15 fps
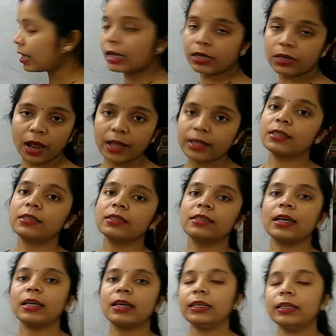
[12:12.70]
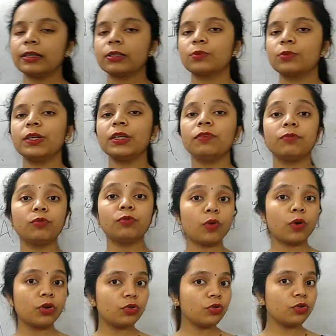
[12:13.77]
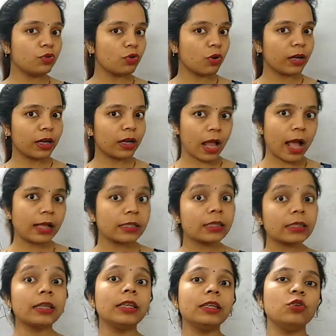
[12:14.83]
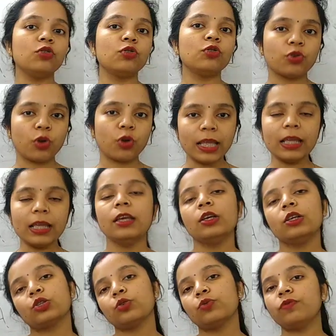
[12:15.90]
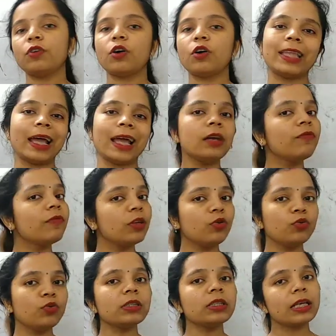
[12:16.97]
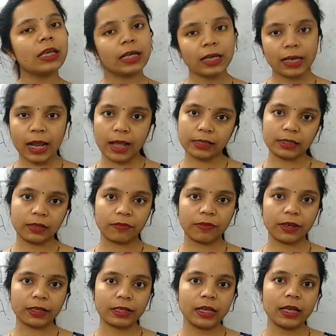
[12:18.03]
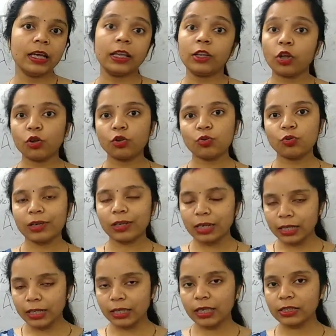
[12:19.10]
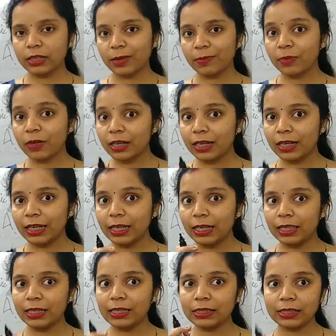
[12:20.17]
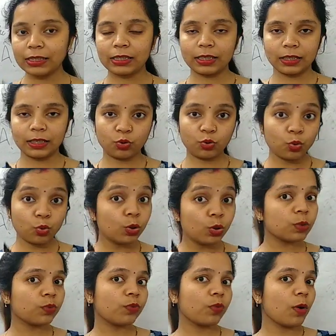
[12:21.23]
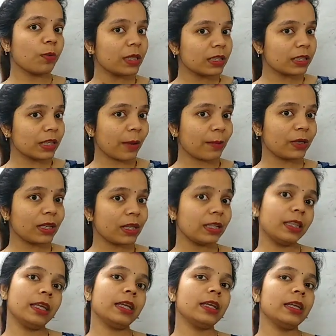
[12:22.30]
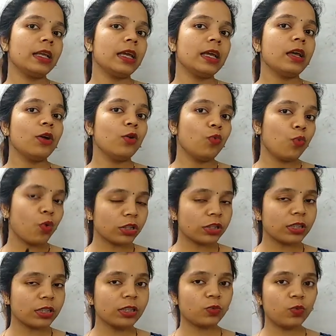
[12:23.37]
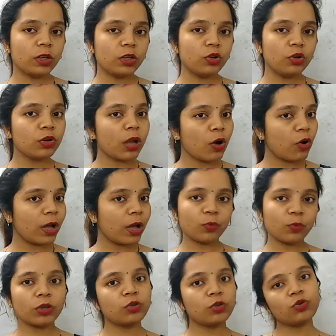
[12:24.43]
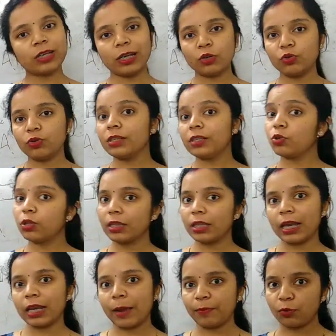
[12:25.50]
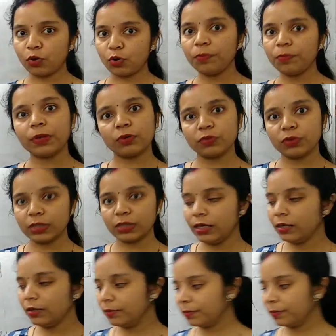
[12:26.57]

color grass is there in Tux Paint. If you want to draw grass in your drawing, so for that we use grass effect. Now you read the chapter, read these tools from the chapter, then watch this video. Now I am going to tell you this on the laptop. Now see.